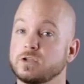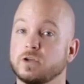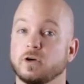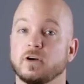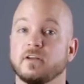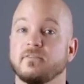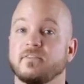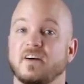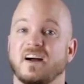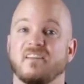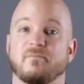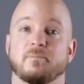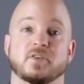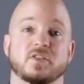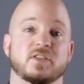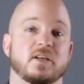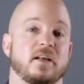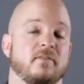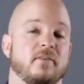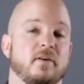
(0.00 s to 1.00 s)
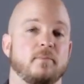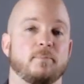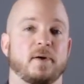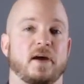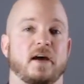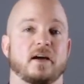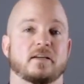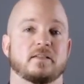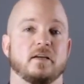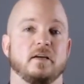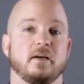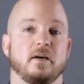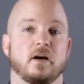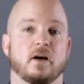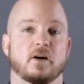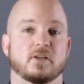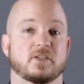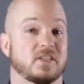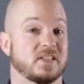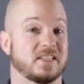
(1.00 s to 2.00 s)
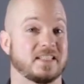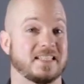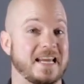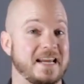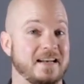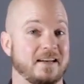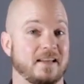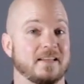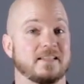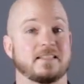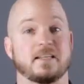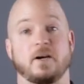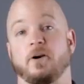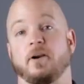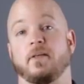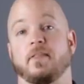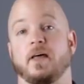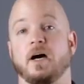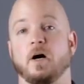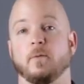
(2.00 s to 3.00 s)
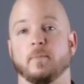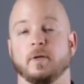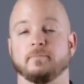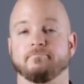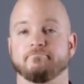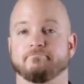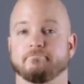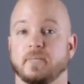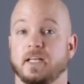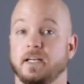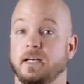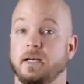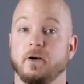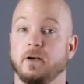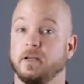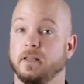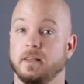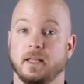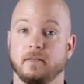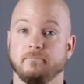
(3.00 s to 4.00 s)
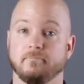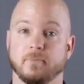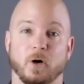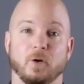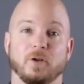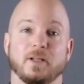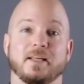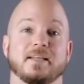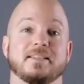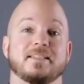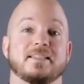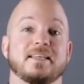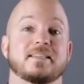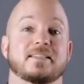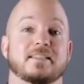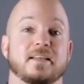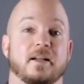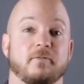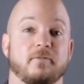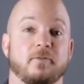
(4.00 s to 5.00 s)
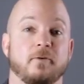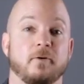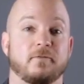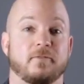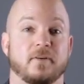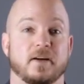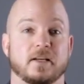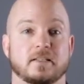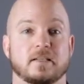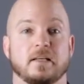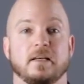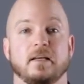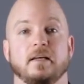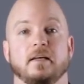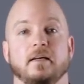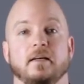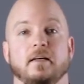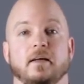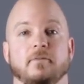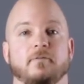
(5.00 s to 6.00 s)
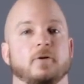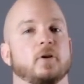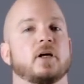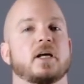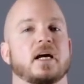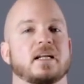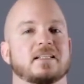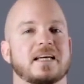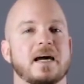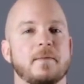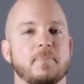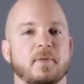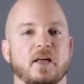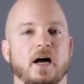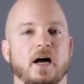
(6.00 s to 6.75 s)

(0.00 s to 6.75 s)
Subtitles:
35% of impacts are sustained to this area of the helmet, an area that only exists on a full face. If you look on top of the